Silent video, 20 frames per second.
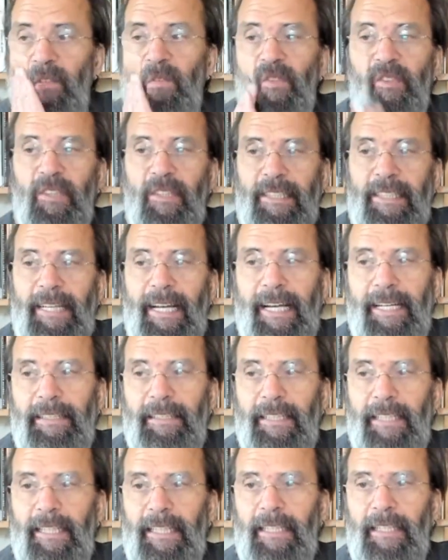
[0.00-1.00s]
It was a
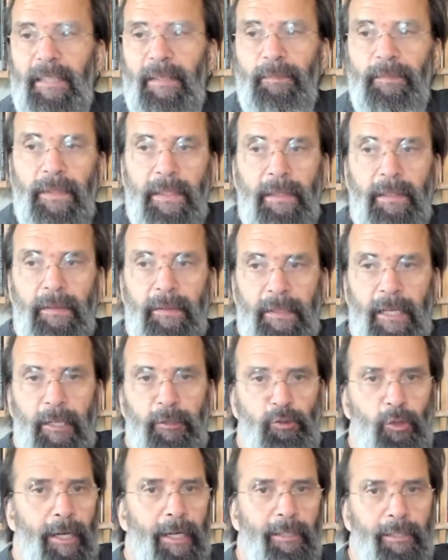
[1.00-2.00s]
D18, and I
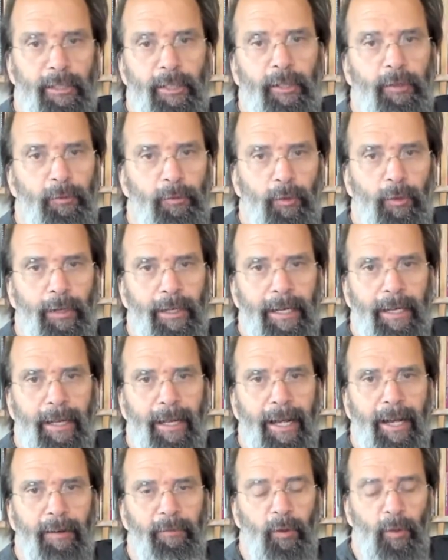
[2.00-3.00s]
traded it for an
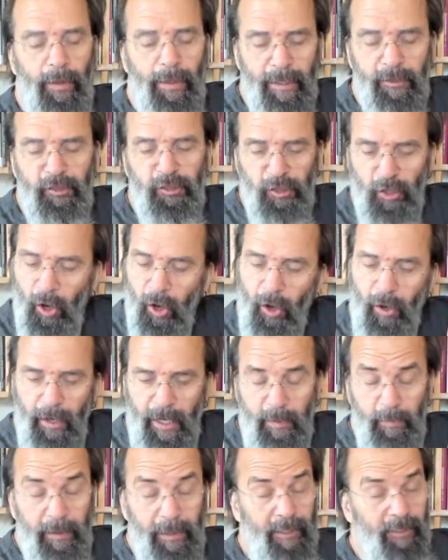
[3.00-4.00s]
Alvarez
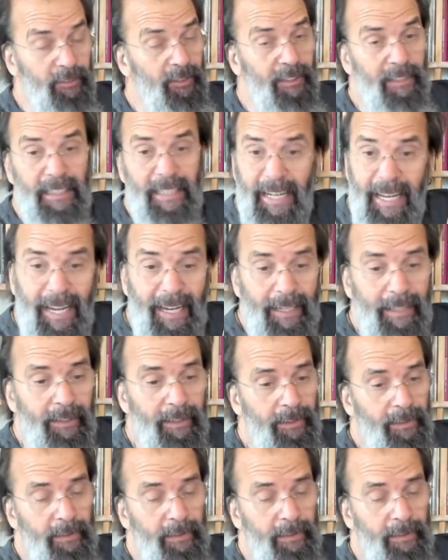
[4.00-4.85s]
Yari because the neck